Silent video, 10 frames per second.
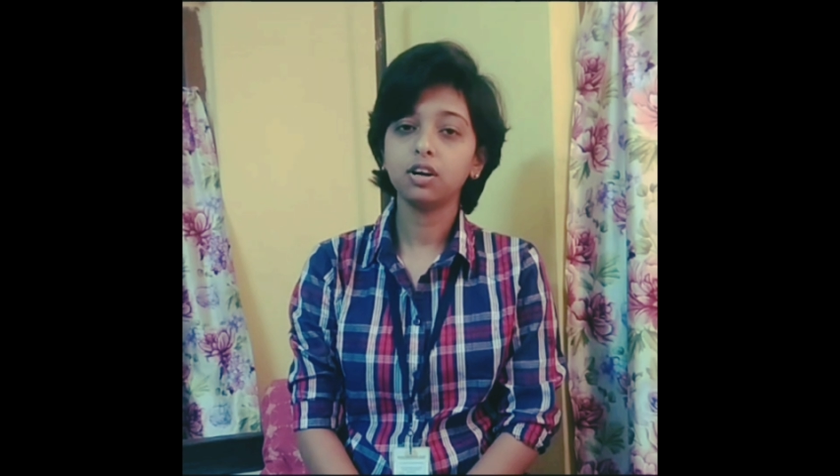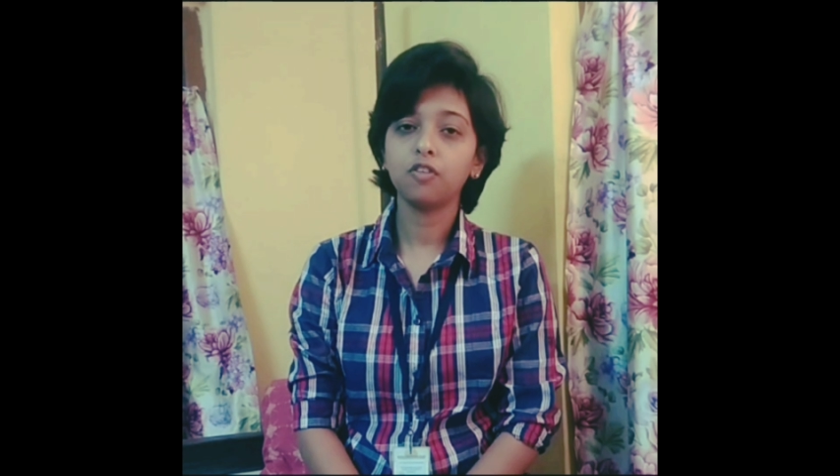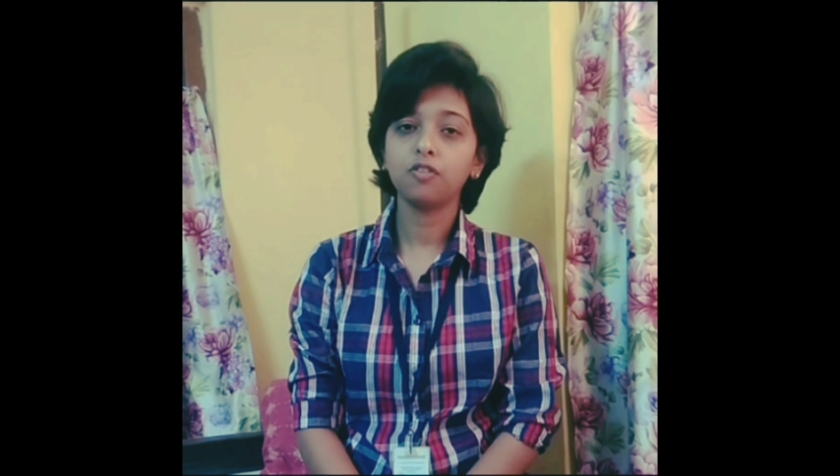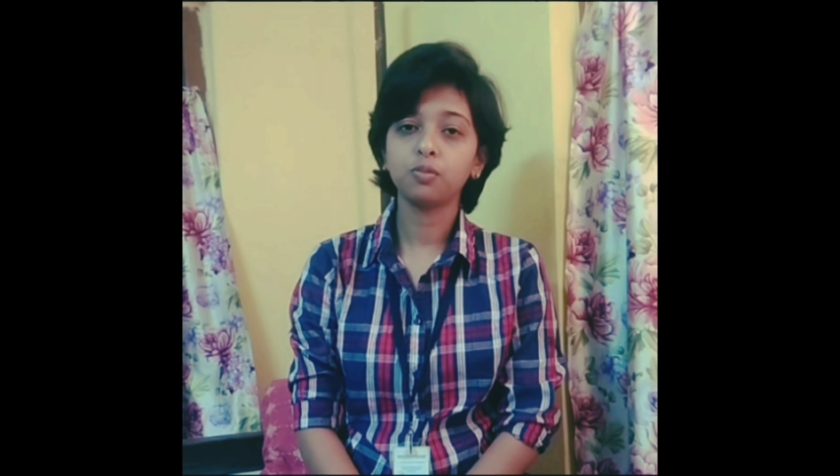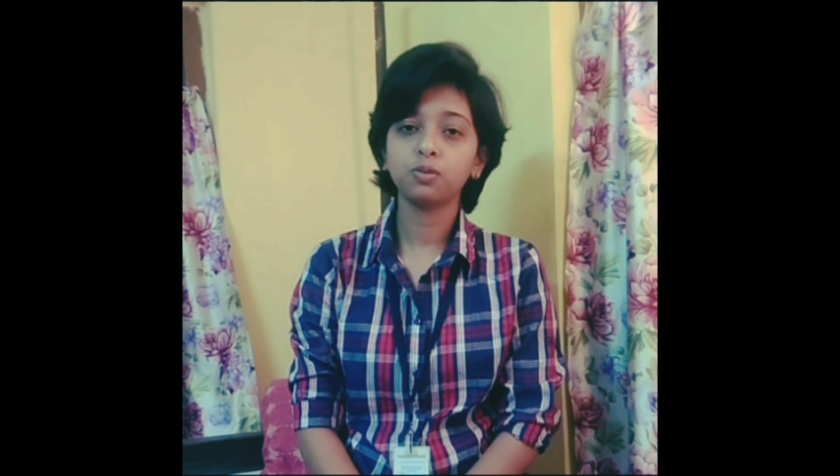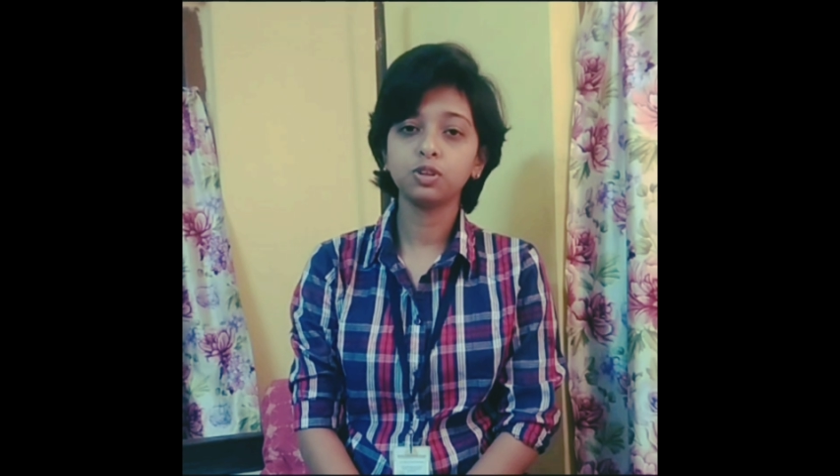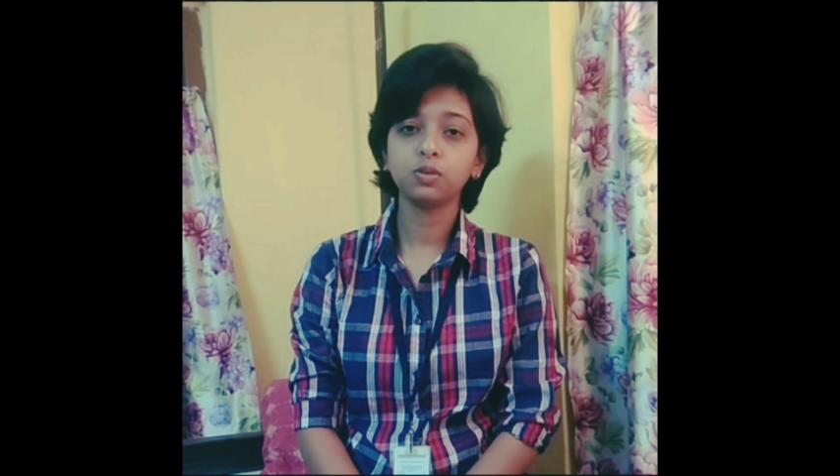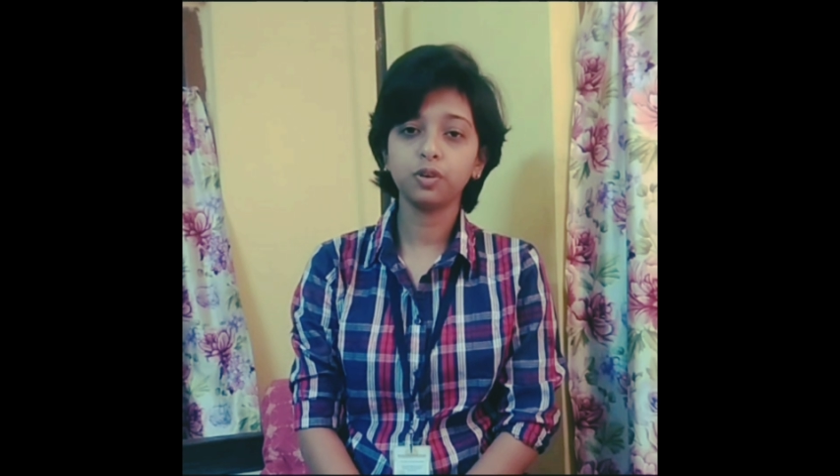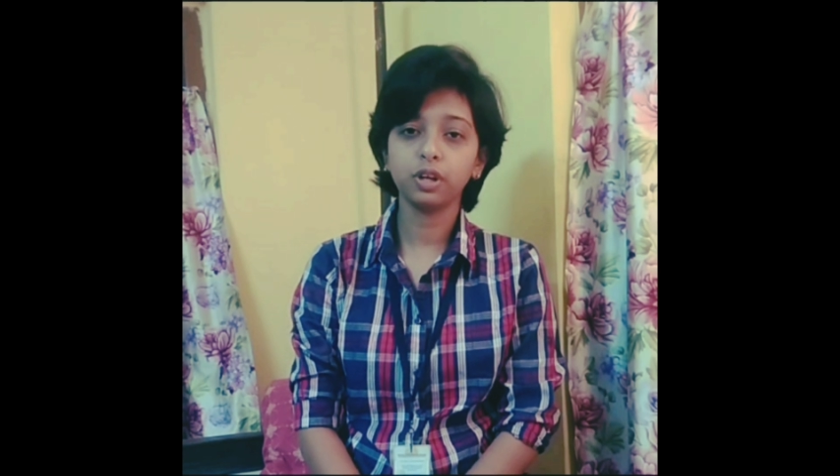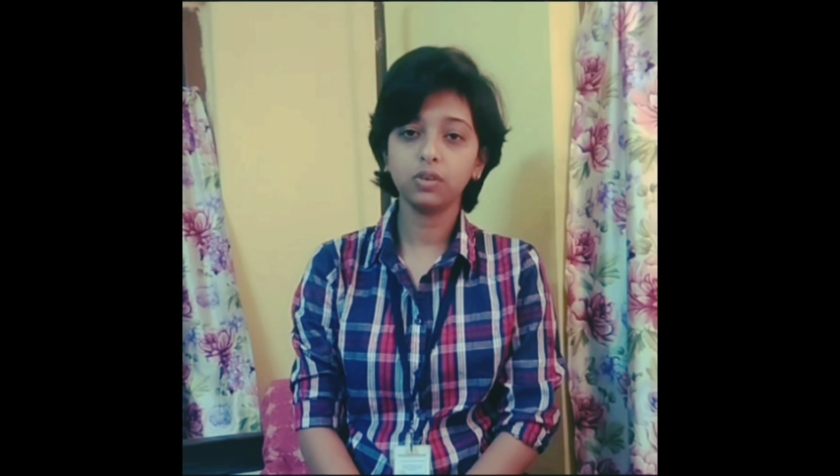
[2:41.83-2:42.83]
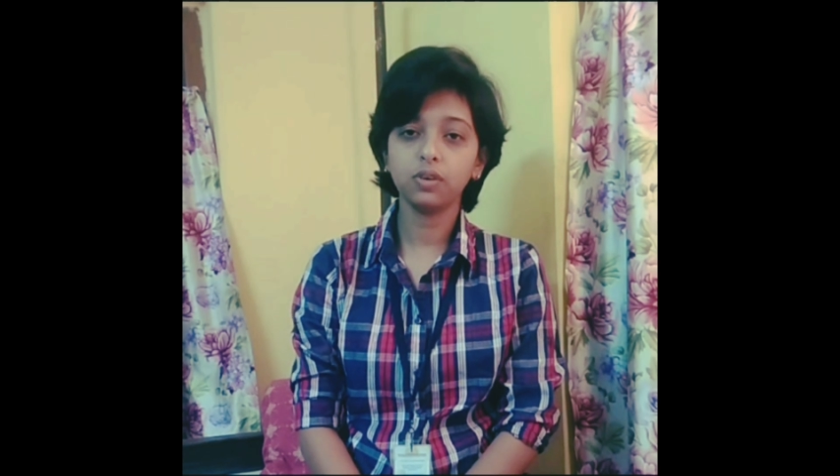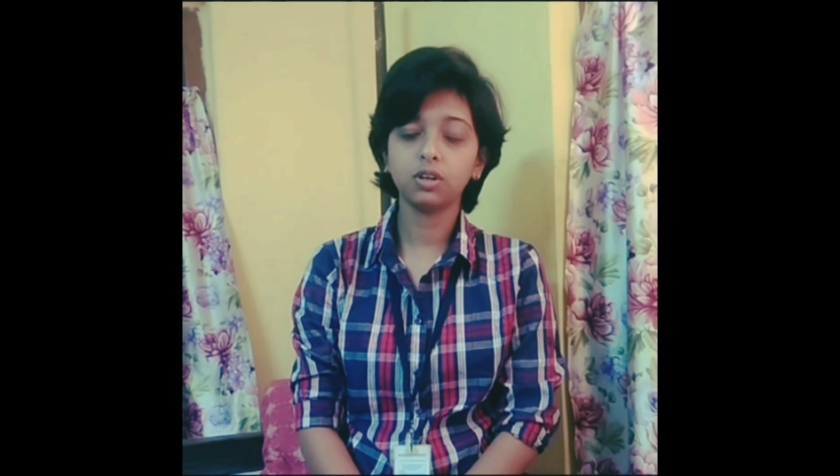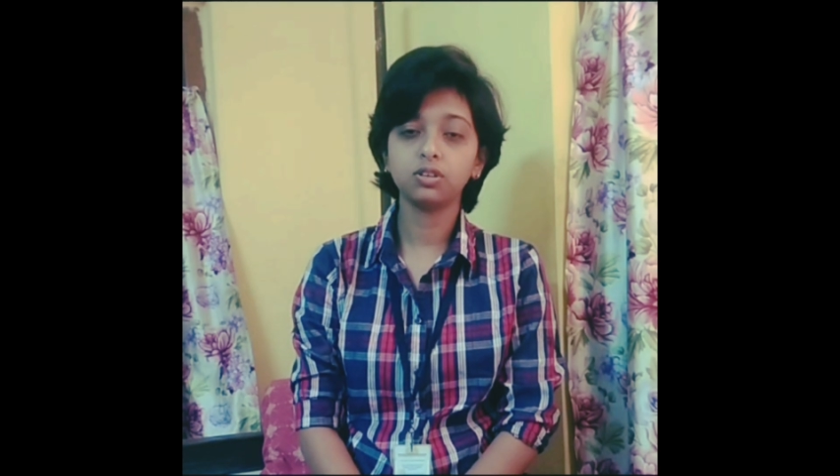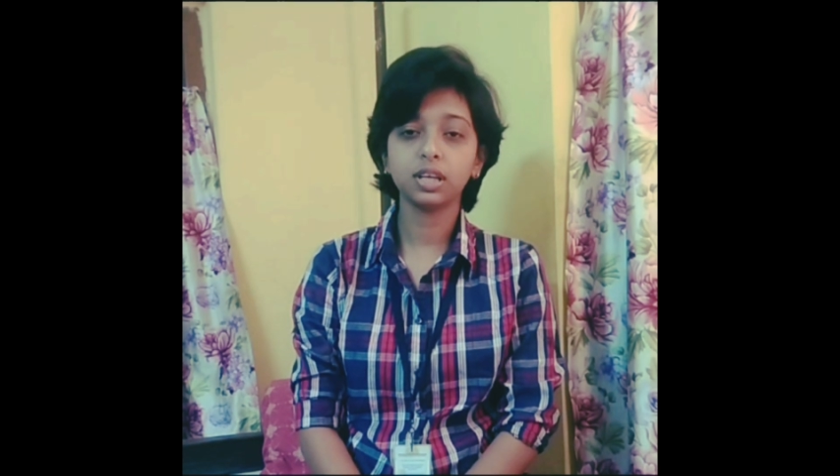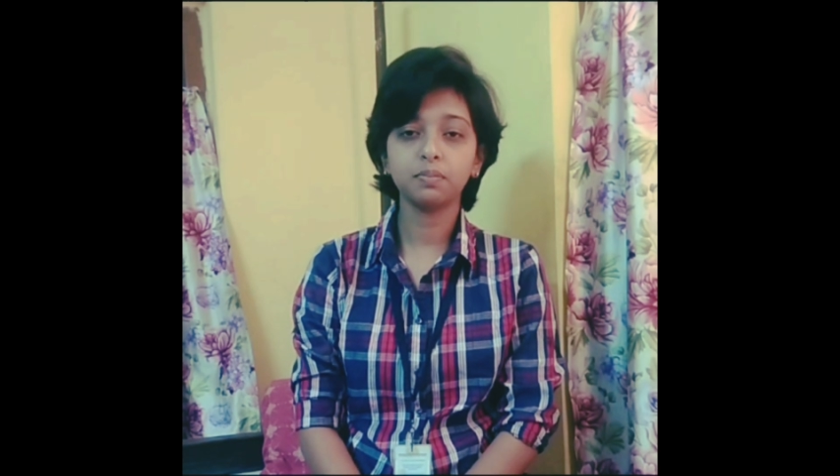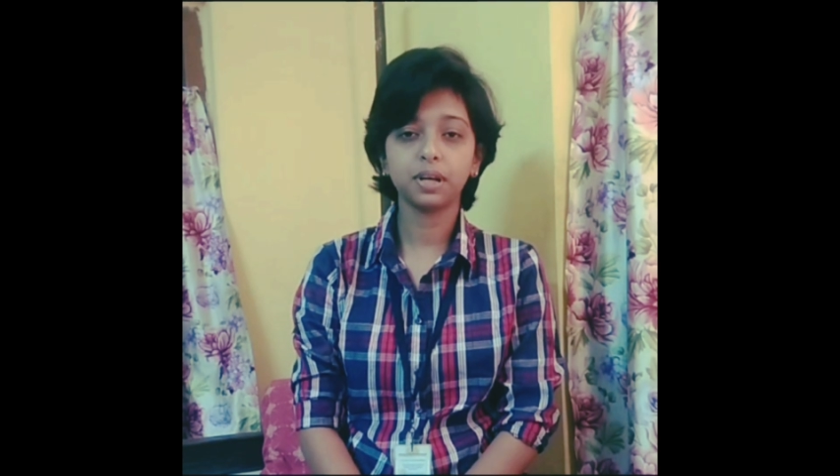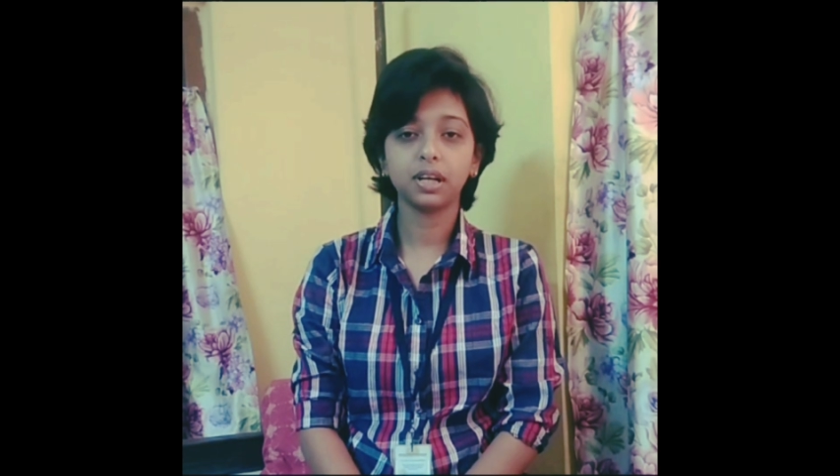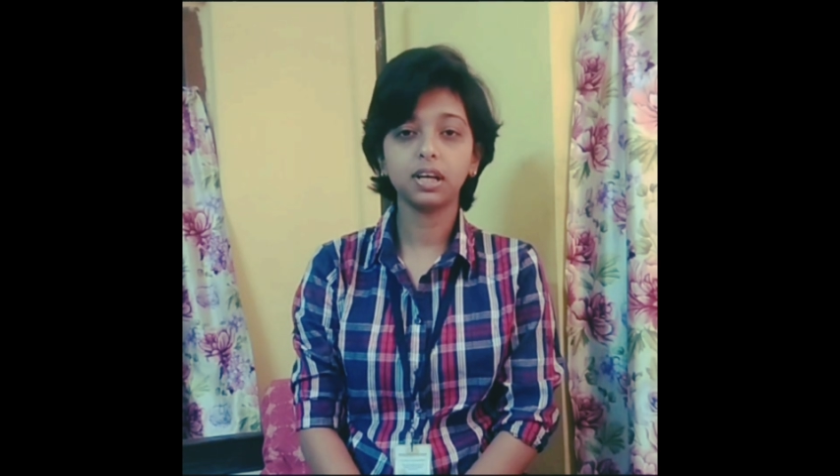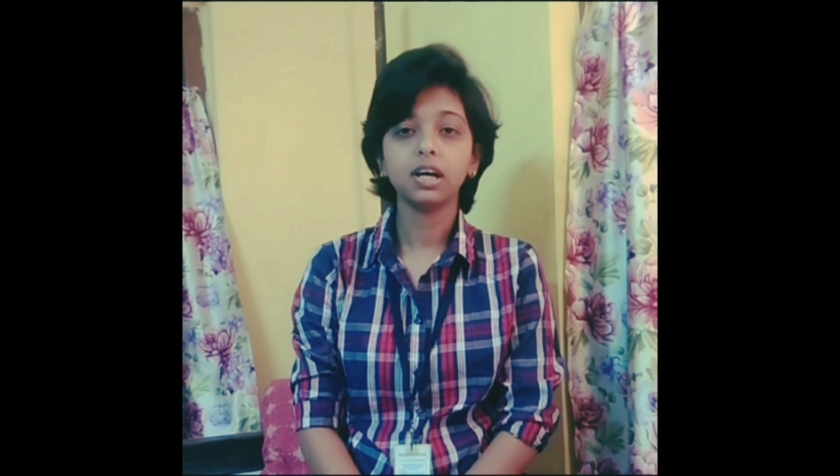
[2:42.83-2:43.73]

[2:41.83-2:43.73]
of chromosome 21 to separate